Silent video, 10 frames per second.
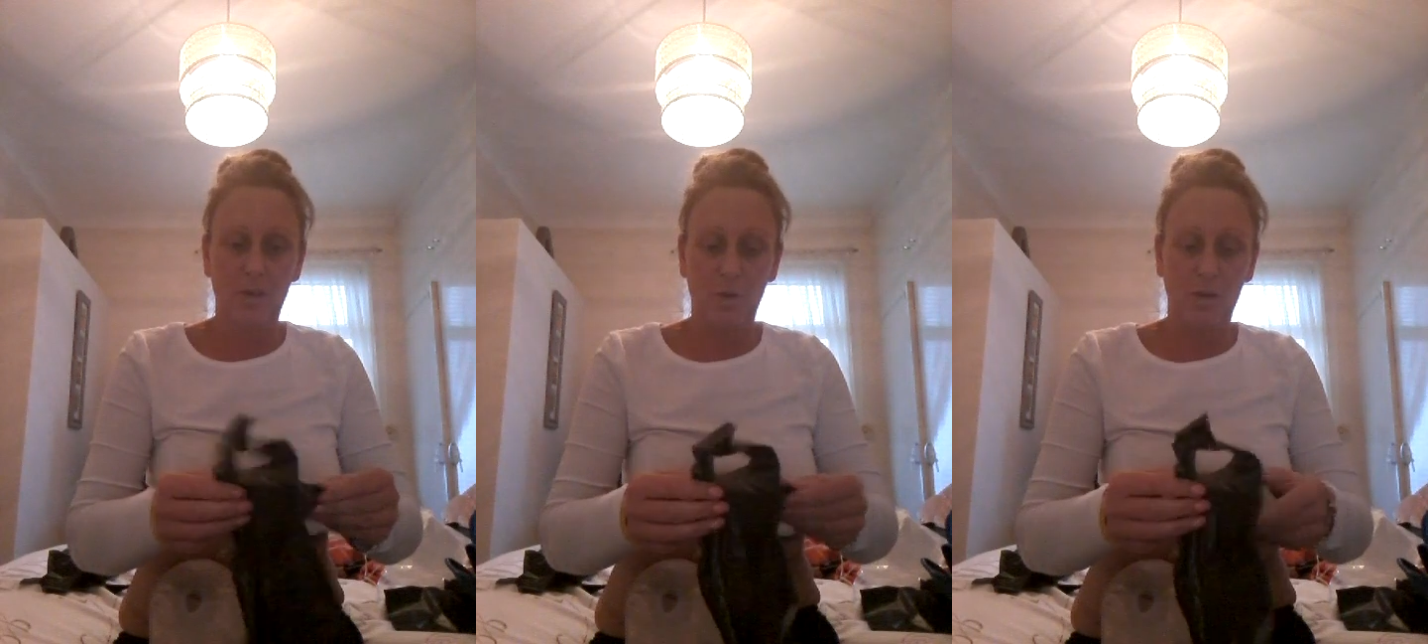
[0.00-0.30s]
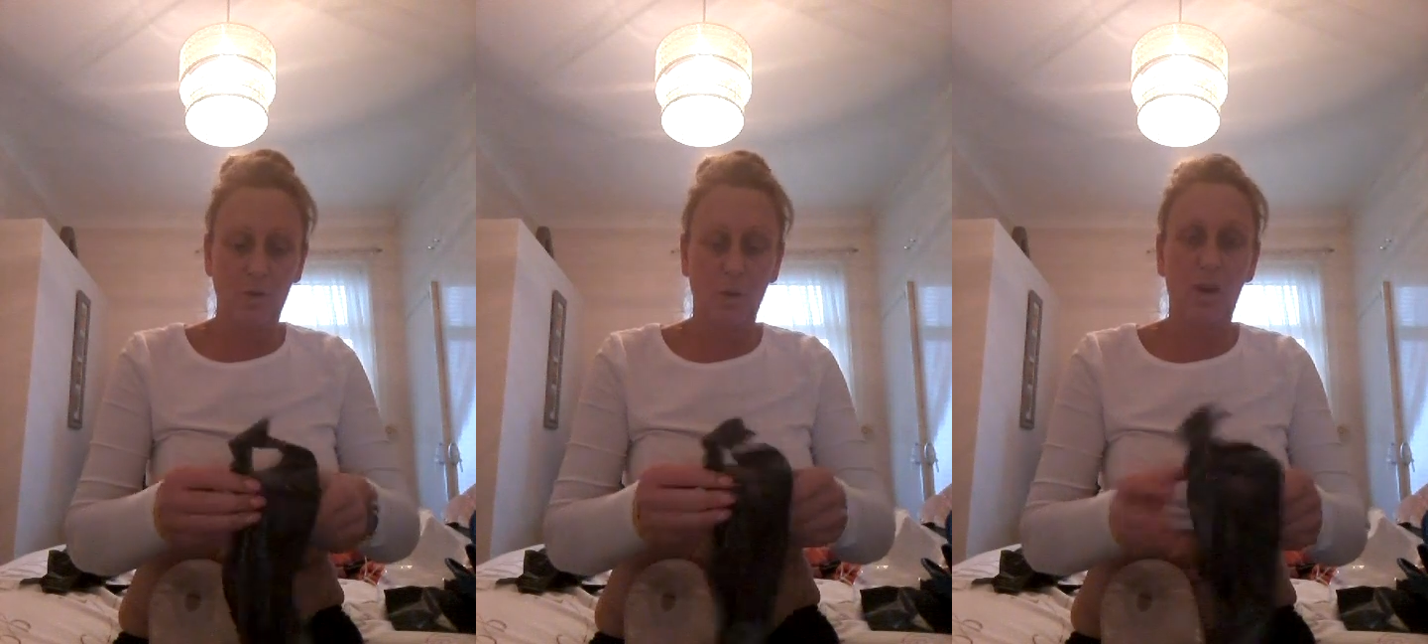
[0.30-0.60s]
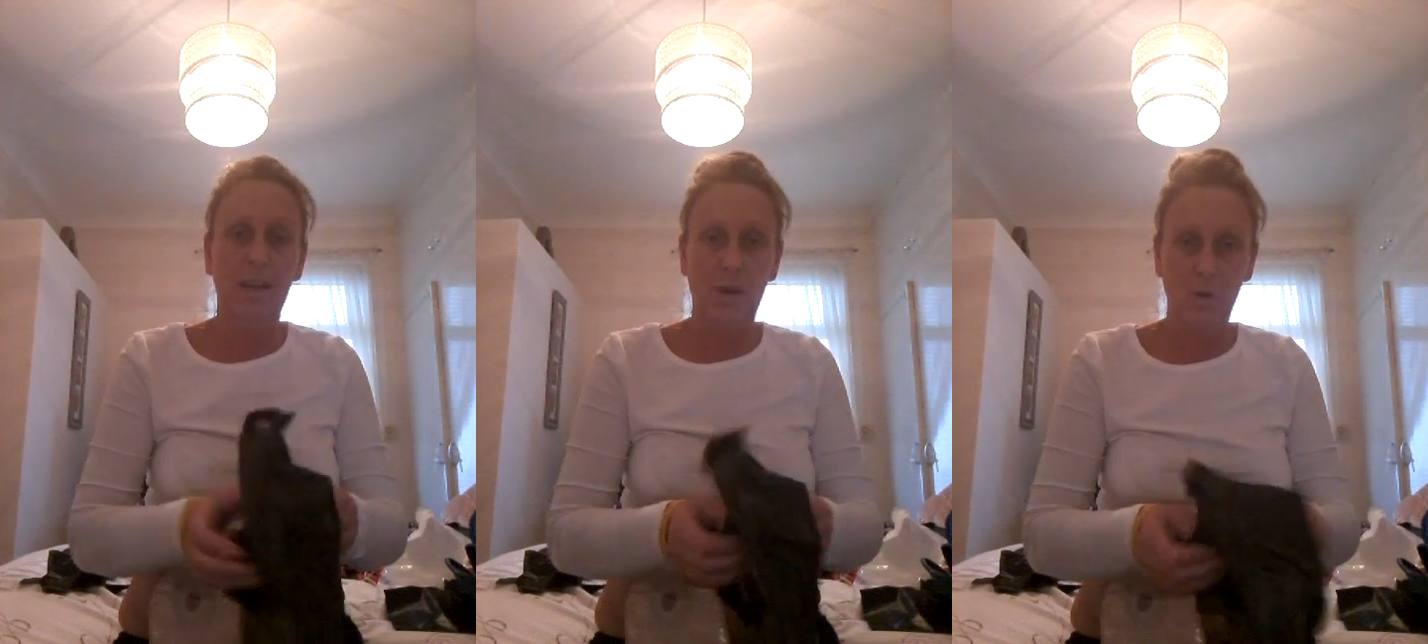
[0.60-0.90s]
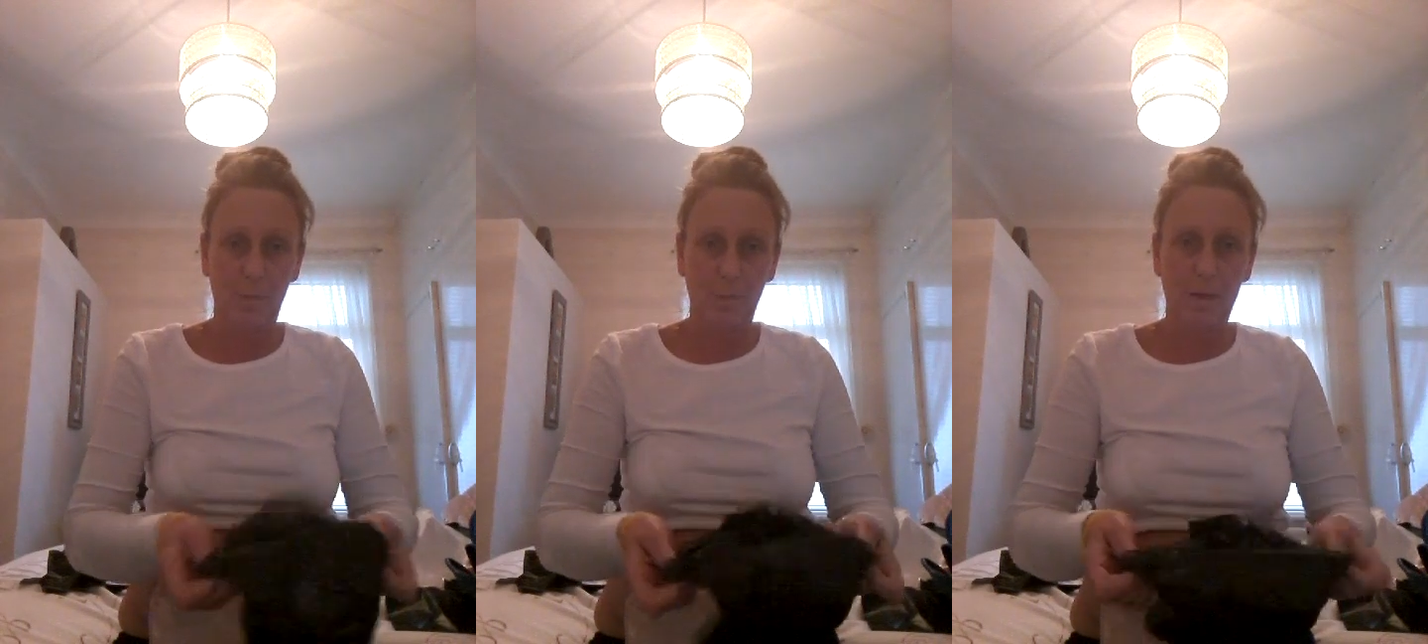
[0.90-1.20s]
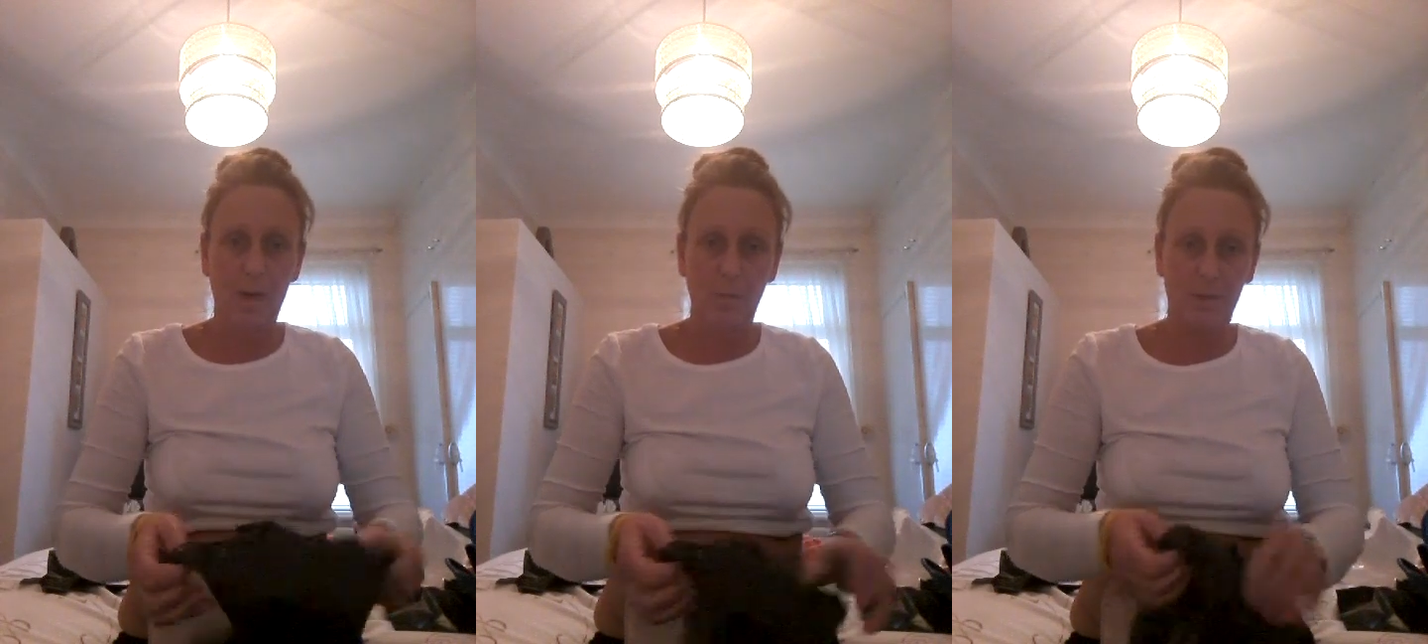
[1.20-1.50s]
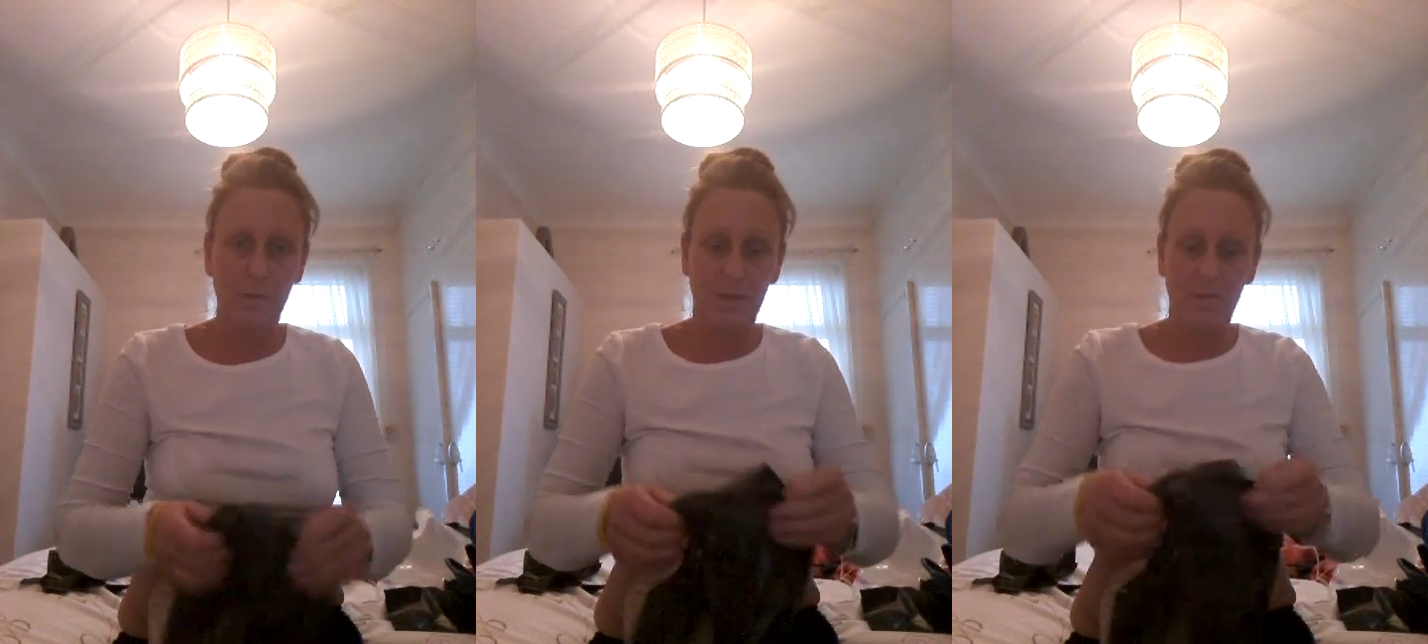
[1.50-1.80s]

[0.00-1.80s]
one will work and I hope you bear with me.